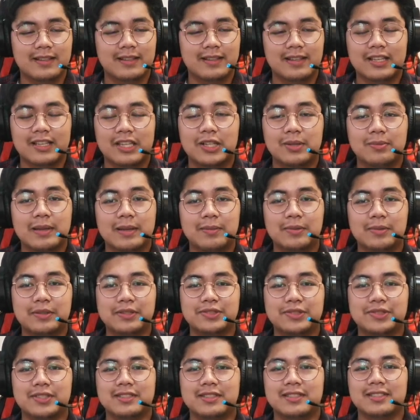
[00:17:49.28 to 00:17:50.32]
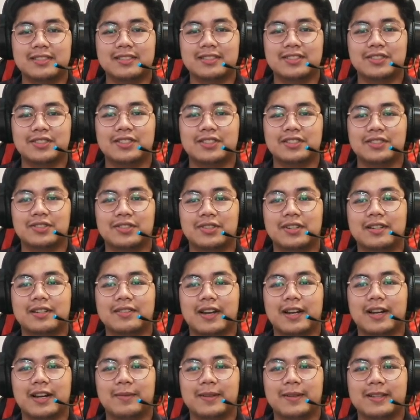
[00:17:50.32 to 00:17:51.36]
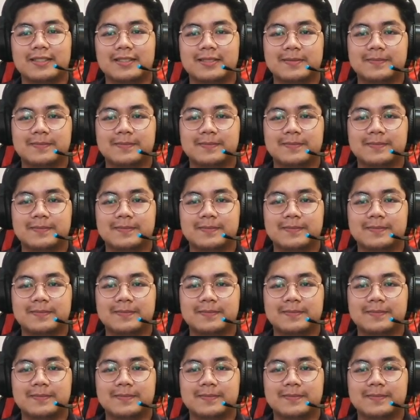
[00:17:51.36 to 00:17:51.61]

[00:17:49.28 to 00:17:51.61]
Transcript: you'll be able to adjust into your new environment.